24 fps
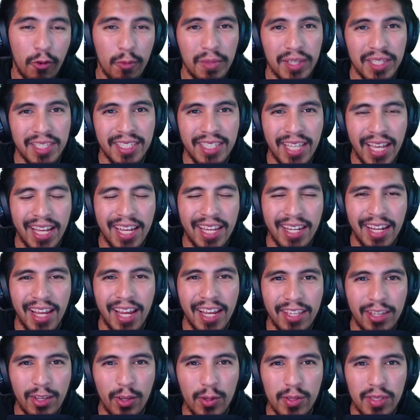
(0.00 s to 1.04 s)
the second I
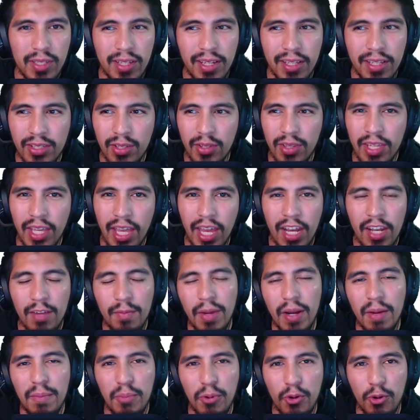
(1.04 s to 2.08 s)
use it until the end of
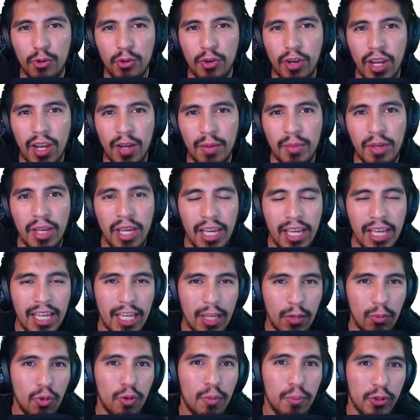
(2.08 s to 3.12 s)
my program,
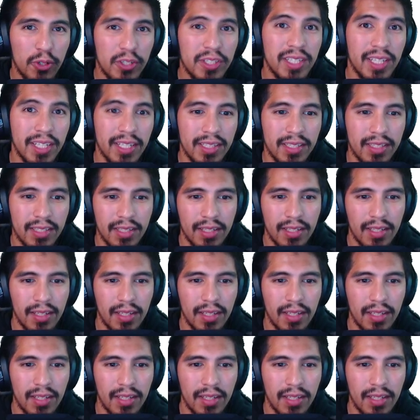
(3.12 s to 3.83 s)
it will persist.